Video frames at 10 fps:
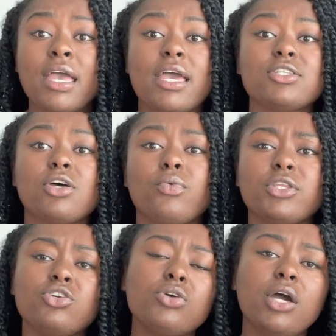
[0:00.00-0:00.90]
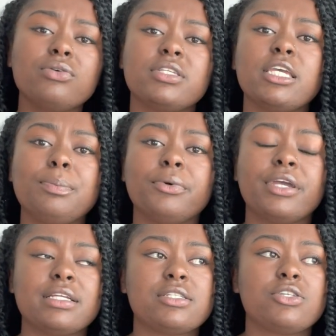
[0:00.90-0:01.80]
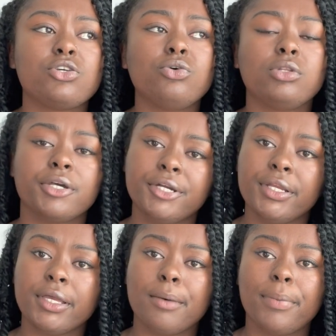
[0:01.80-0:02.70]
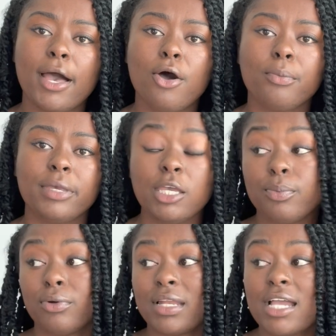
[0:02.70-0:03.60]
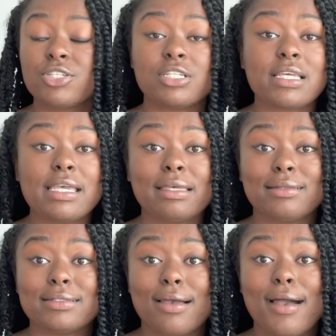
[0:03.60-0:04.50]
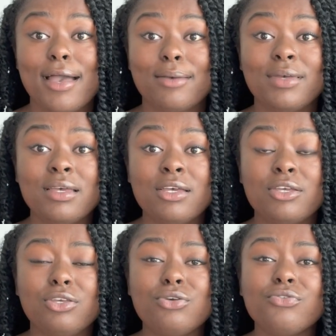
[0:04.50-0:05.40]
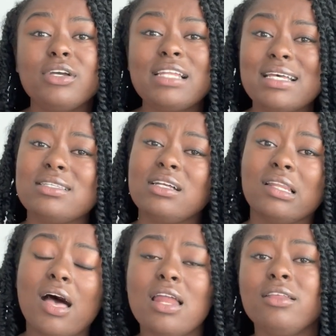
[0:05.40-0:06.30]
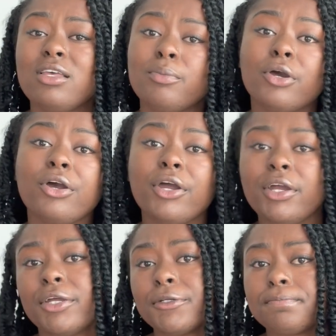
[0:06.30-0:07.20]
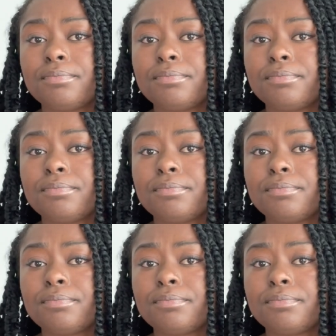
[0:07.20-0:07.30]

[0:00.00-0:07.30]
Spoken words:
And so when you go deeper into learning about people and actually taking the time, you realize that a lot of them are hurt.